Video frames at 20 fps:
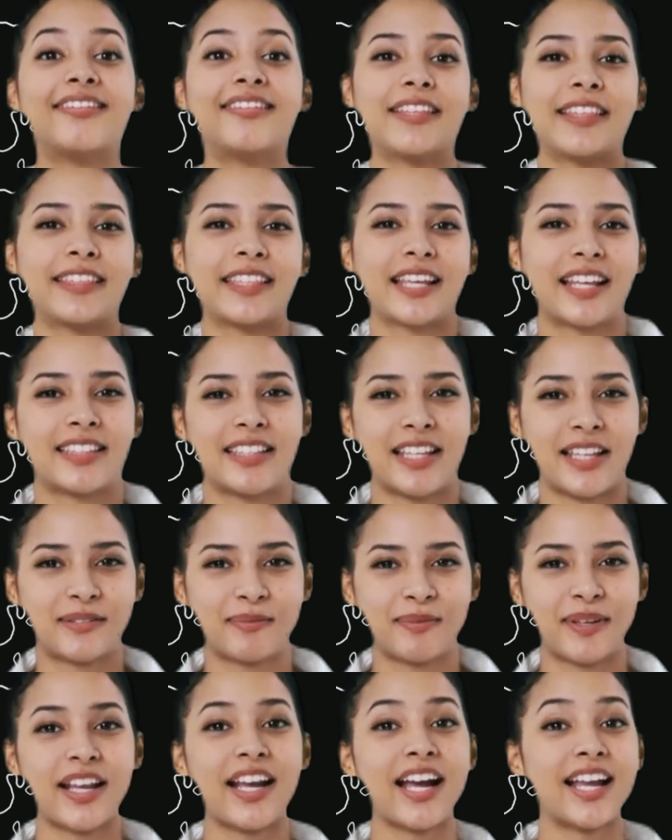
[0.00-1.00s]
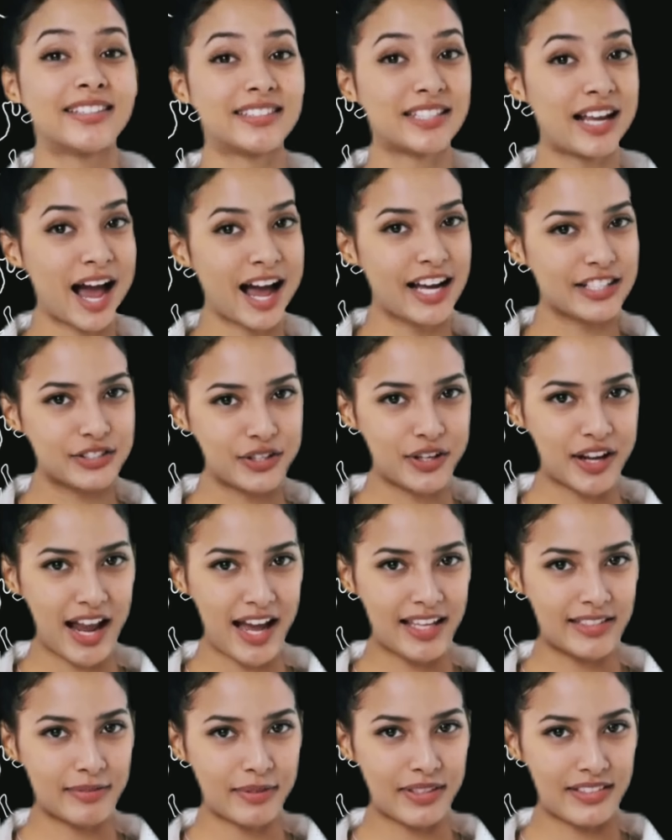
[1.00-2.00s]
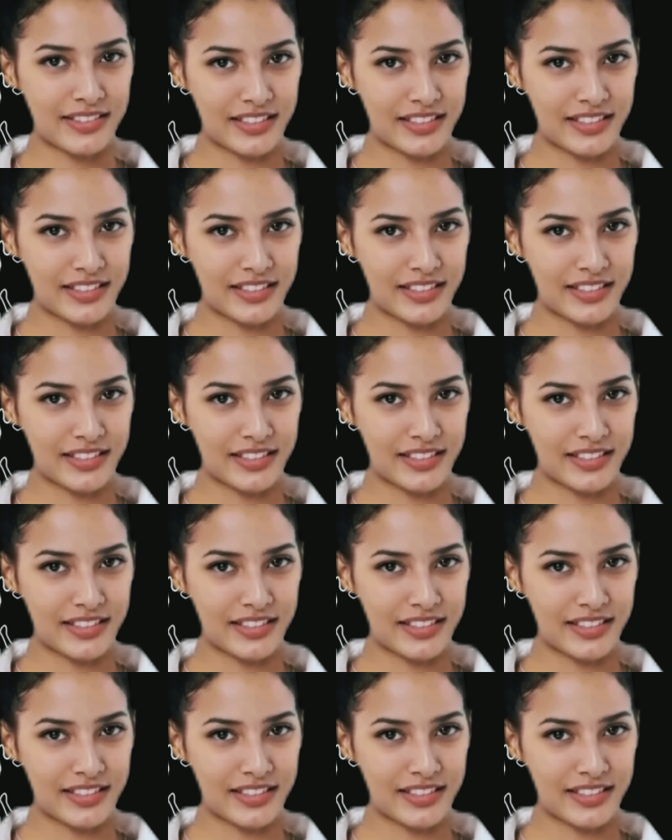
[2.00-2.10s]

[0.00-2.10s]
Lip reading: This is because Azure Cosmos